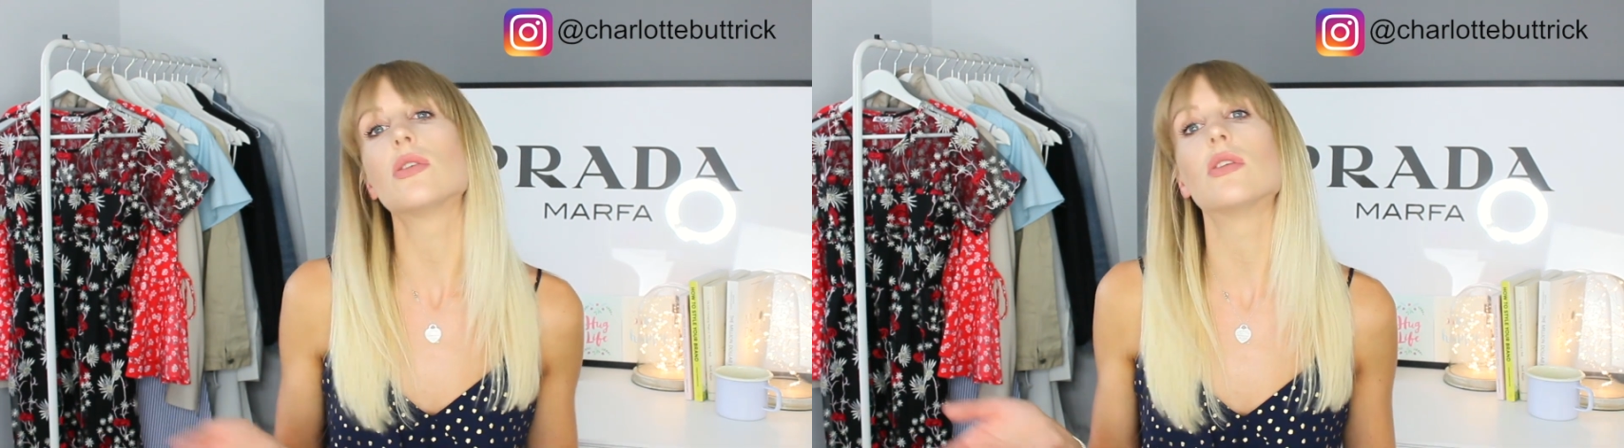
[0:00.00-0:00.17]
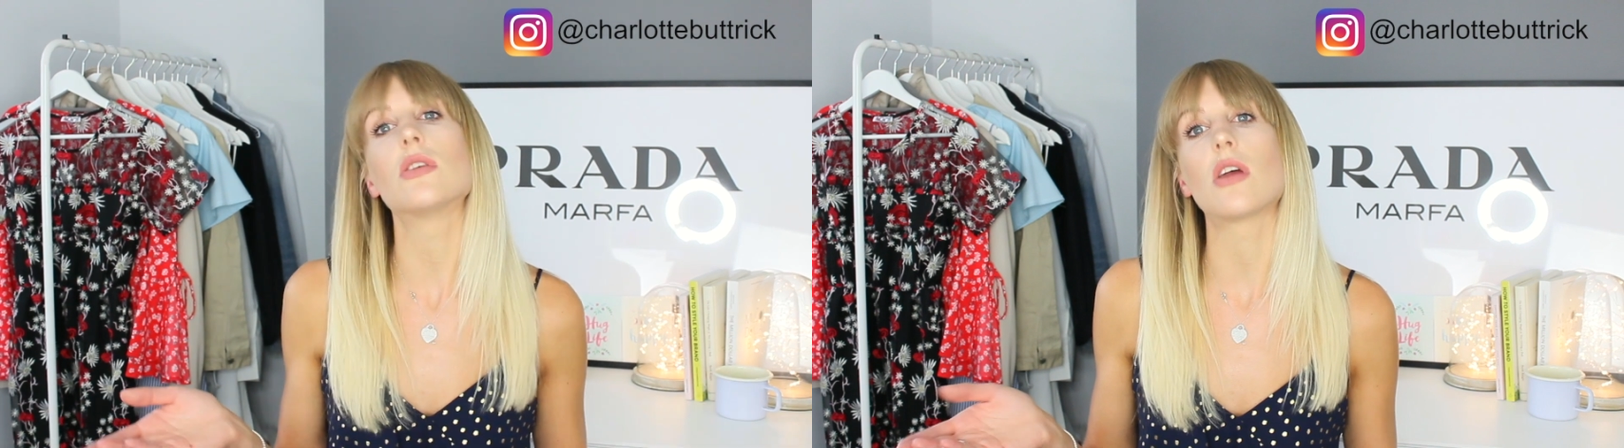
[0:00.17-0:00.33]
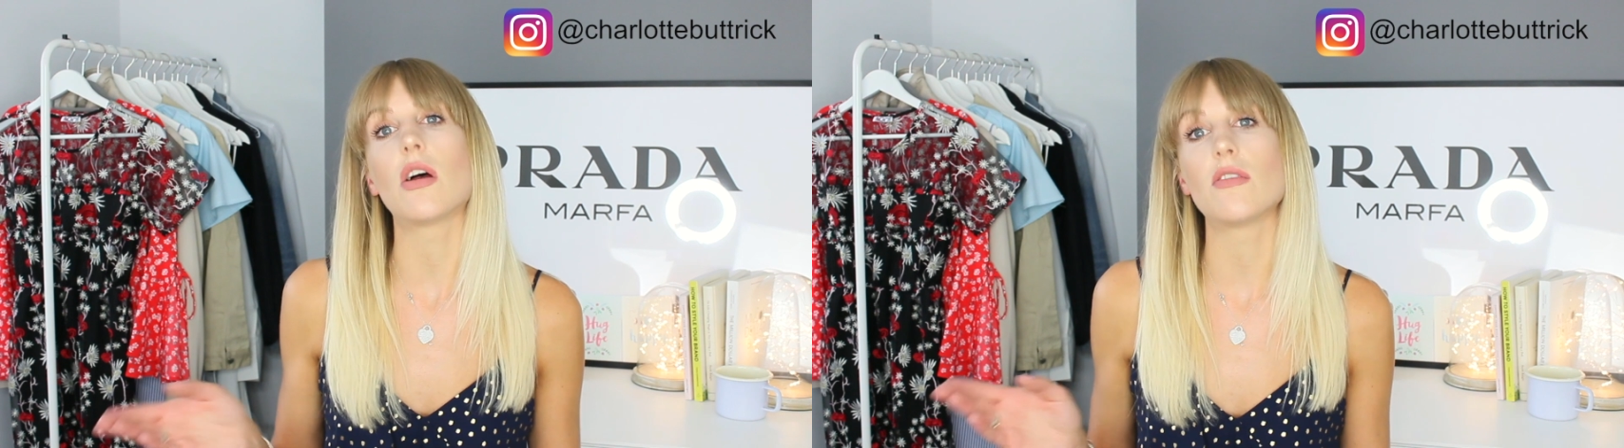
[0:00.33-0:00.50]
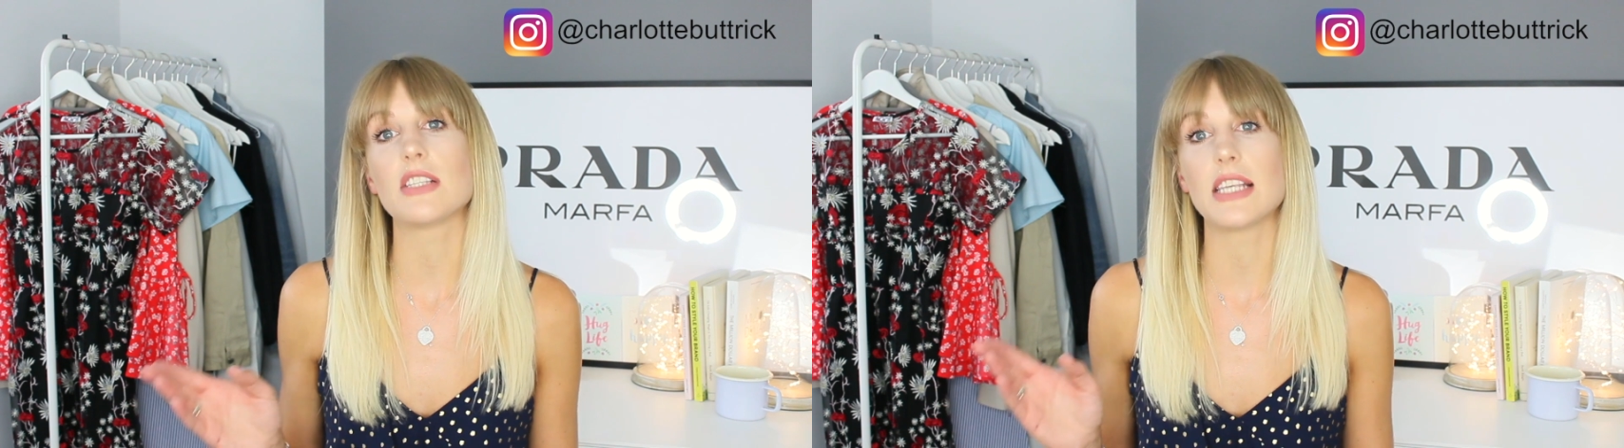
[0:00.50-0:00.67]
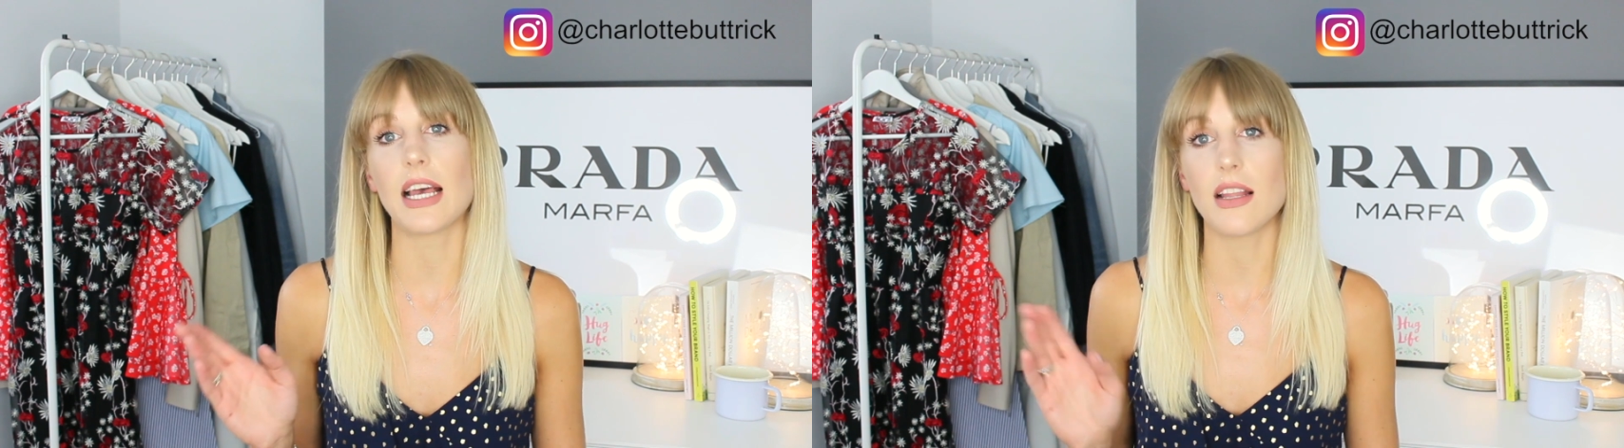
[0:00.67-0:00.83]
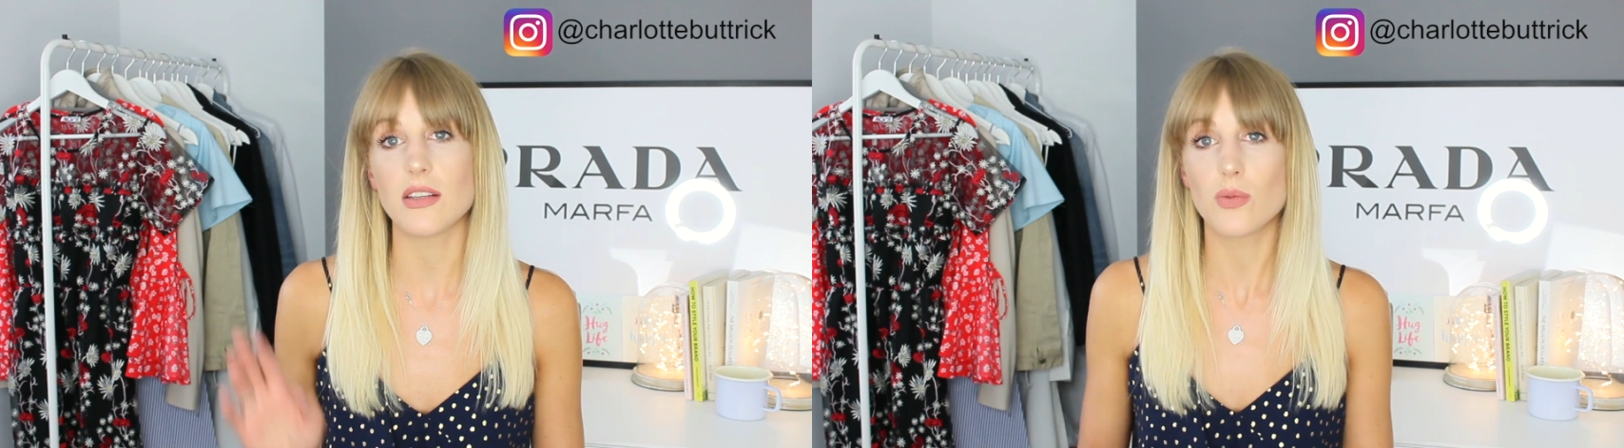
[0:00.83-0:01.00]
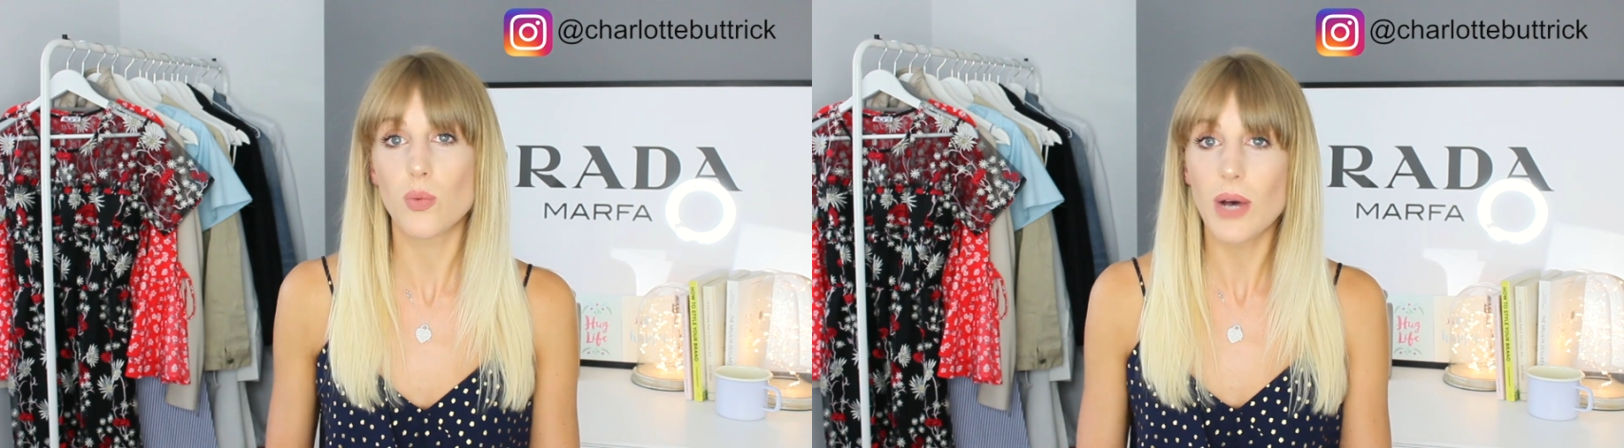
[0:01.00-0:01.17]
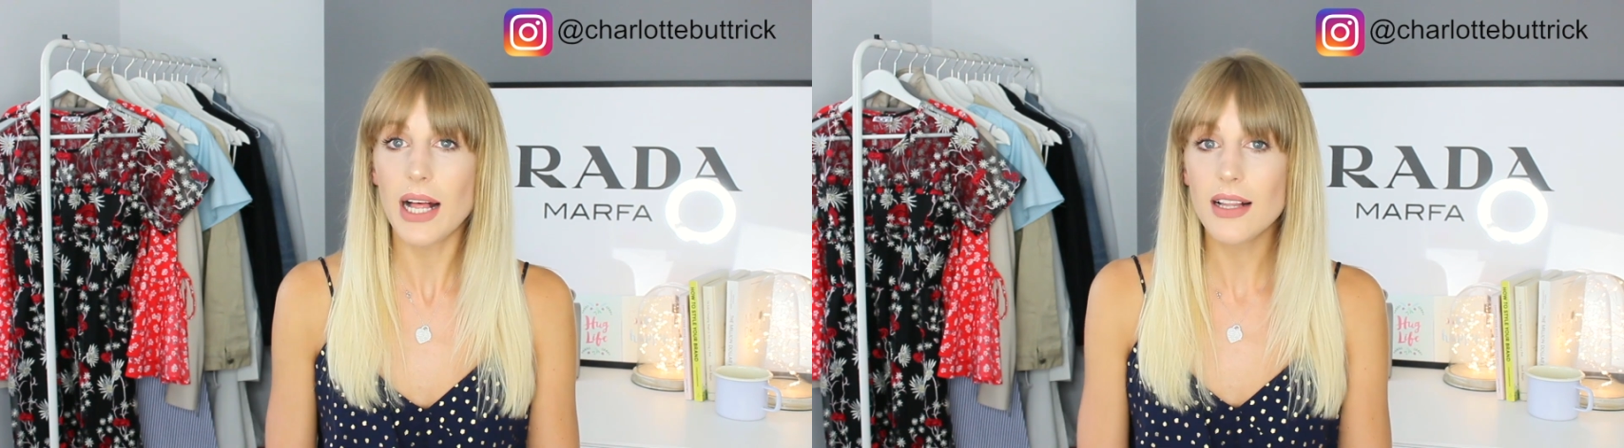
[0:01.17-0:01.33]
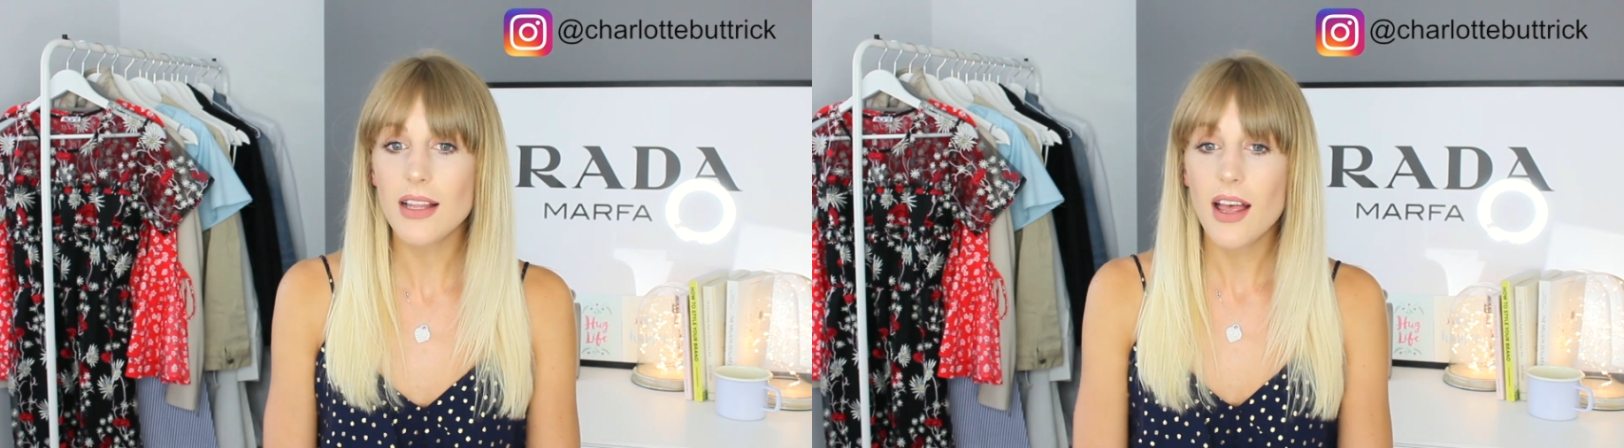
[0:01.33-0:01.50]
to the Laura sale as
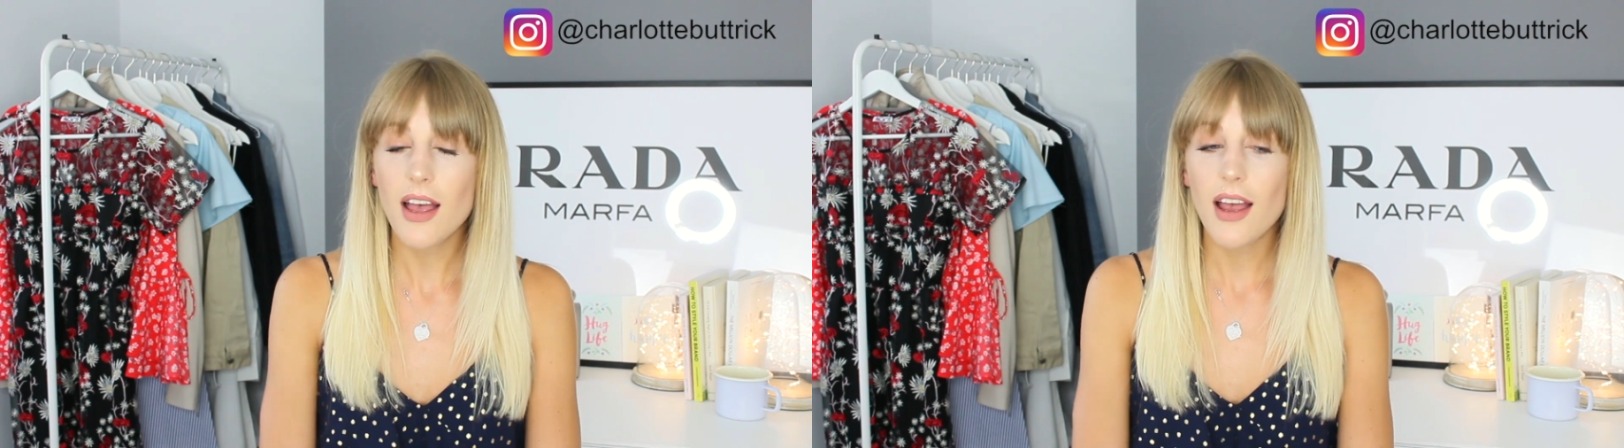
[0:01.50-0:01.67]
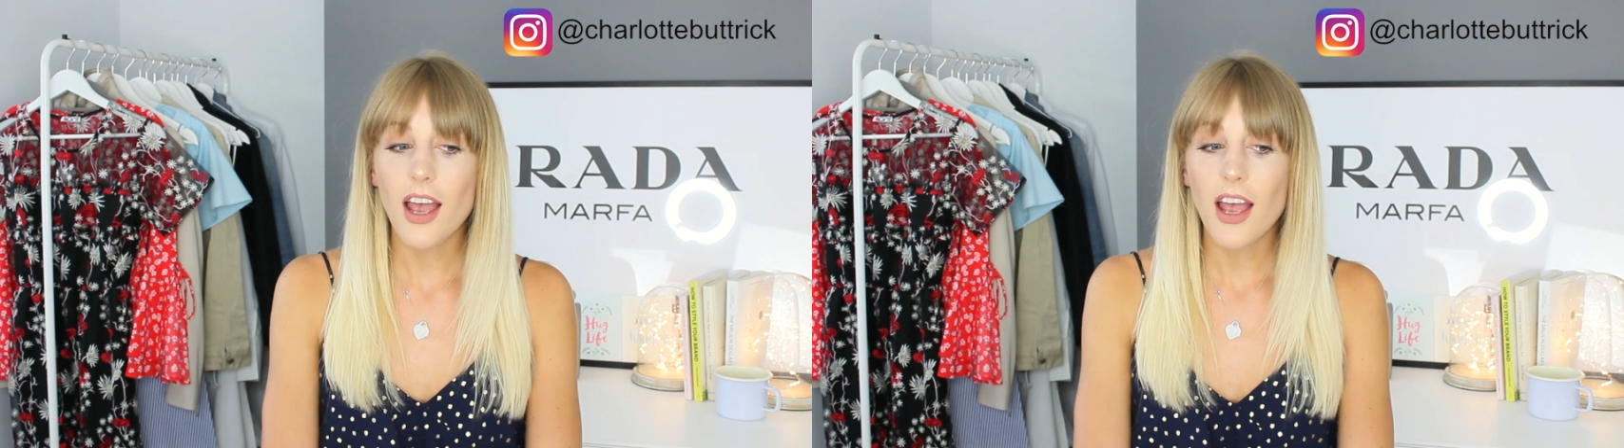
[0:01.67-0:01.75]
well.